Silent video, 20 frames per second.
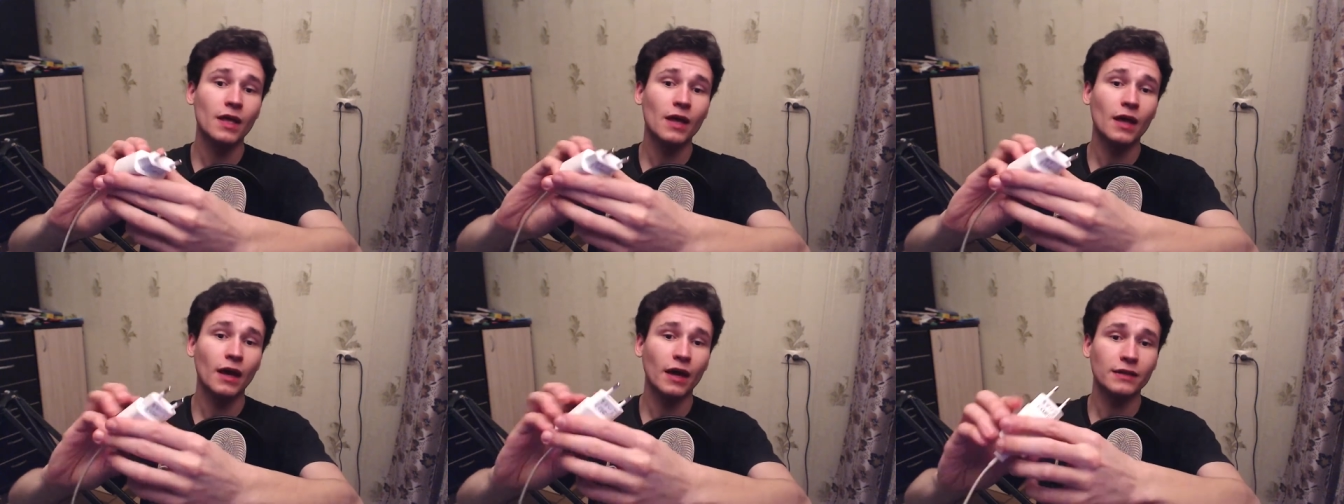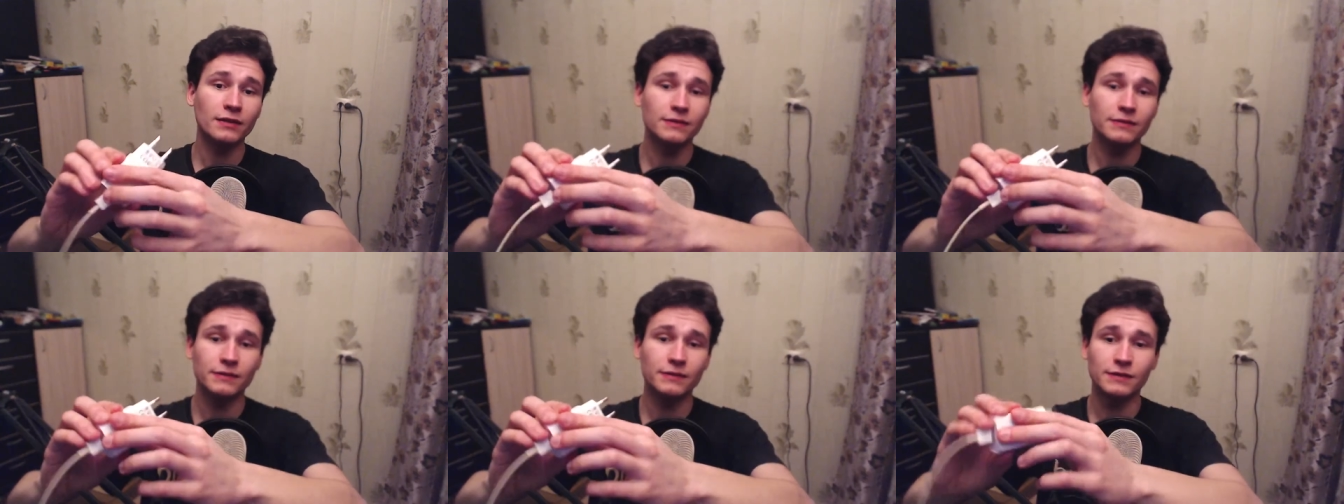
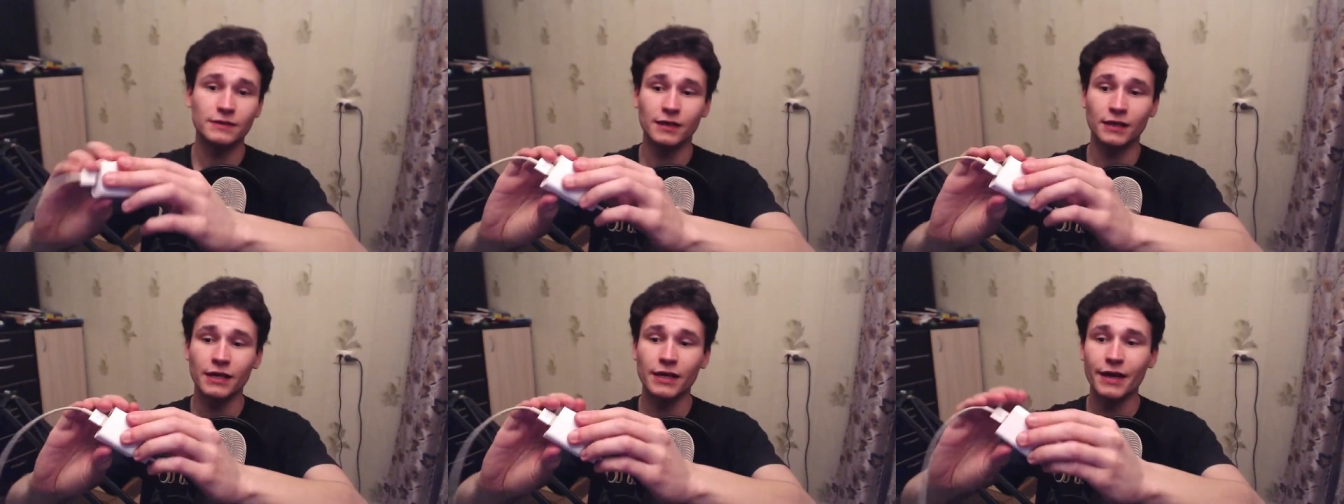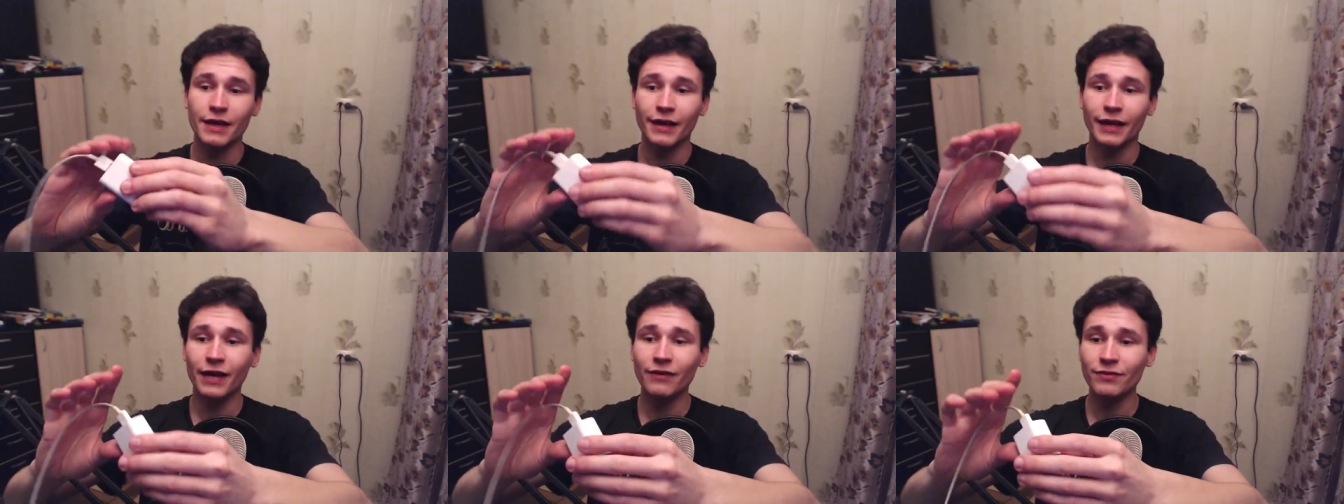And uh,
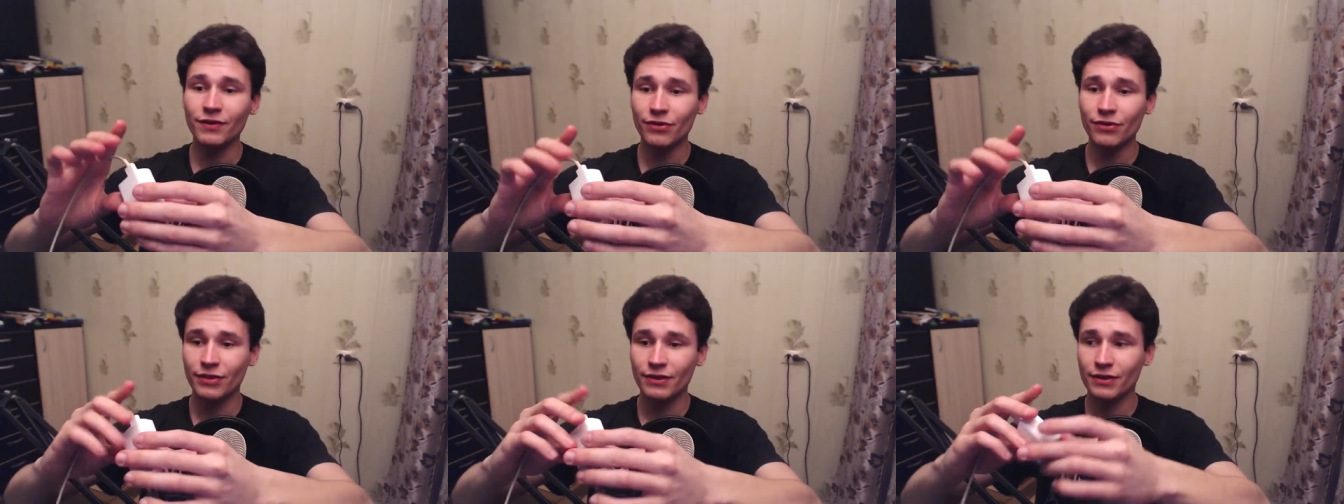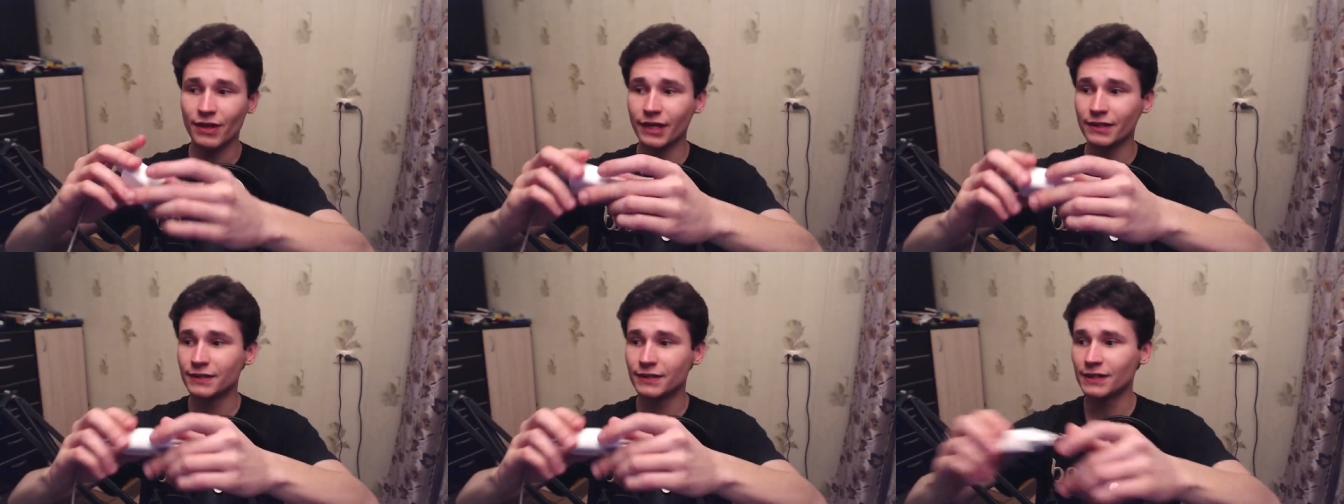everything
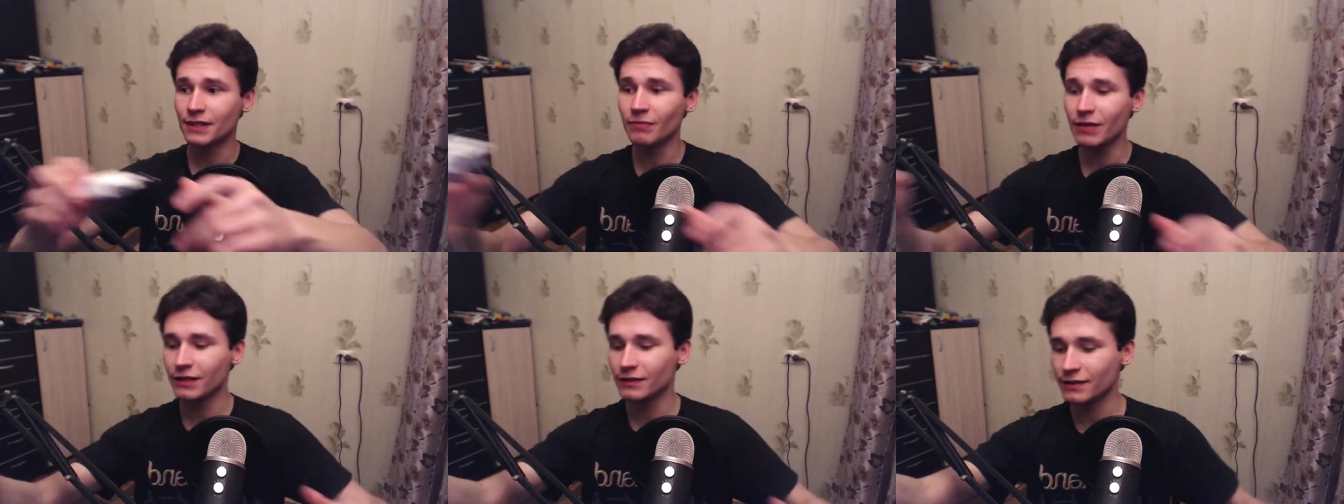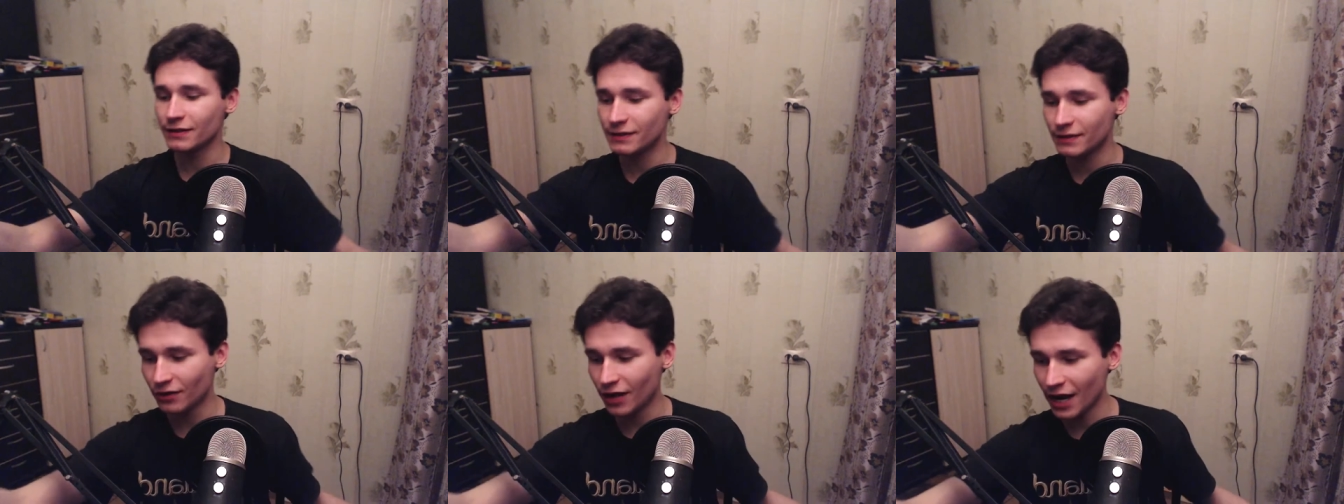that's simply
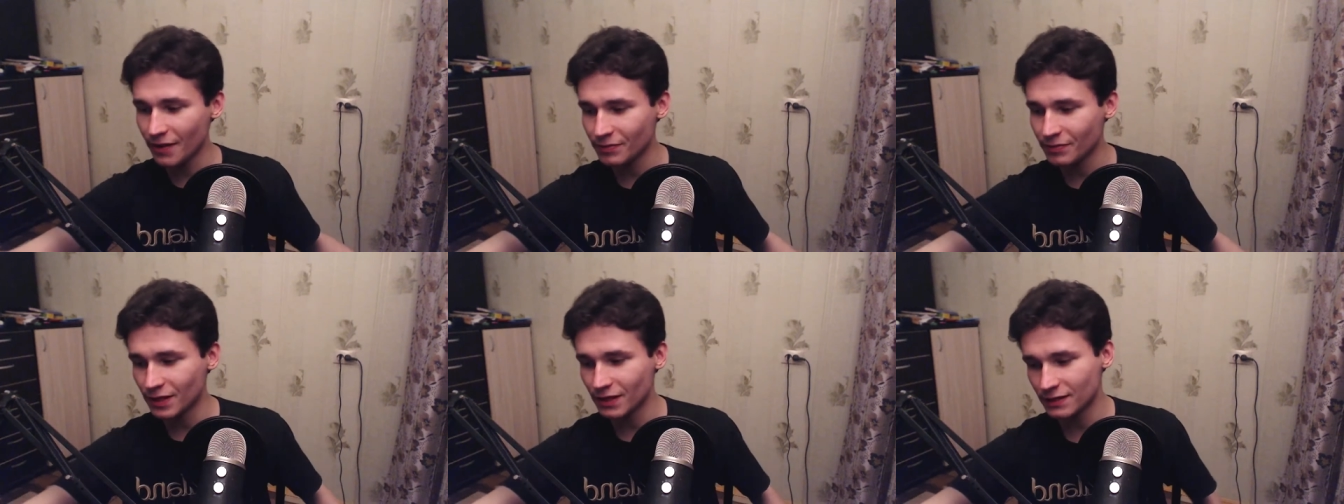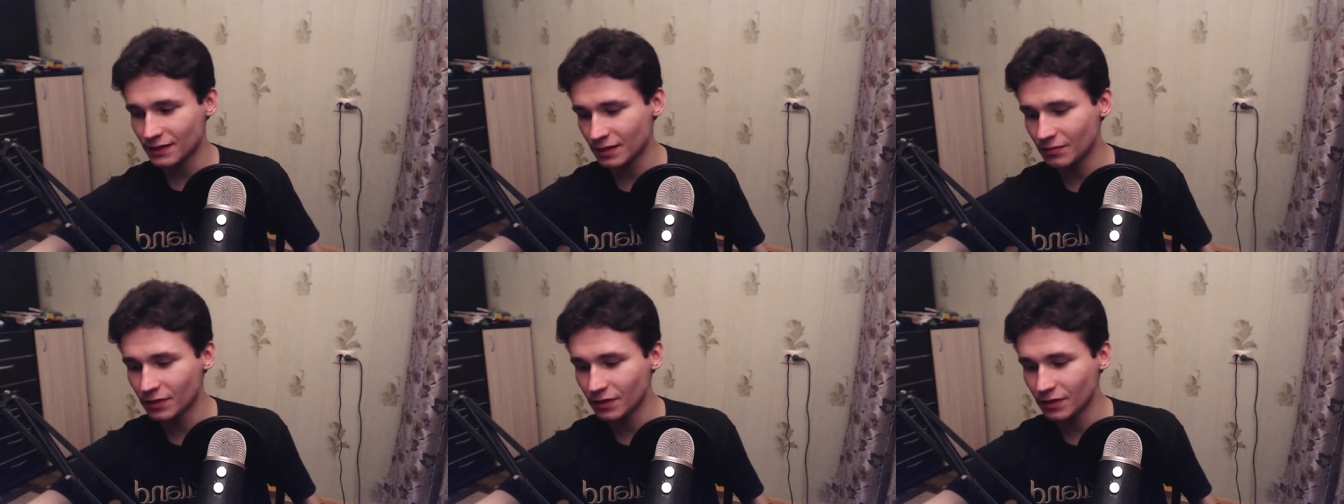described and